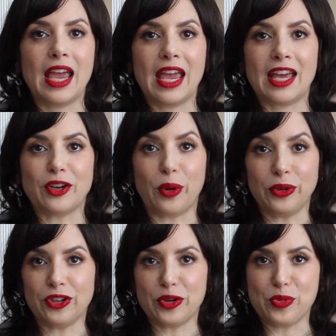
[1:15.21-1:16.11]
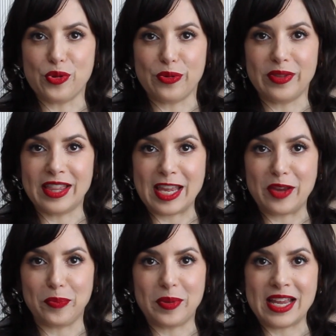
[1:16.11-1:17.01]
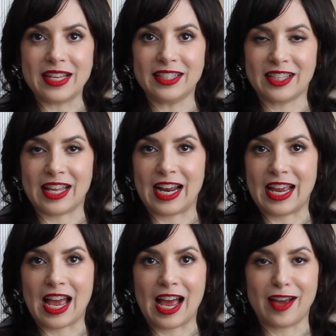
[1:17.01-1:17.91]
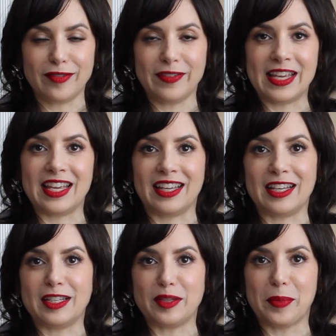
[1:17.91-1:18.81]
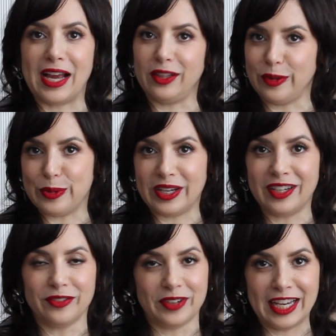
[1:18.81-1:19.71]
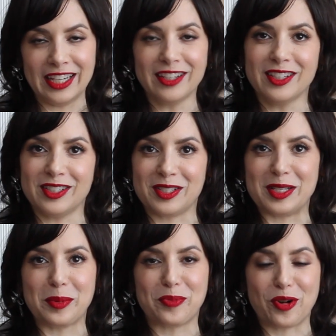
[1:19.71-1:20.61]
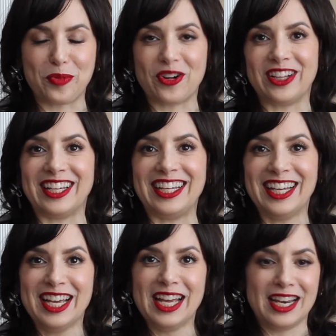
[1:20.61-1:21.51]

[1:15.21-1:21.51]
An older moon theme piece that I have is my Luna ring, appropriately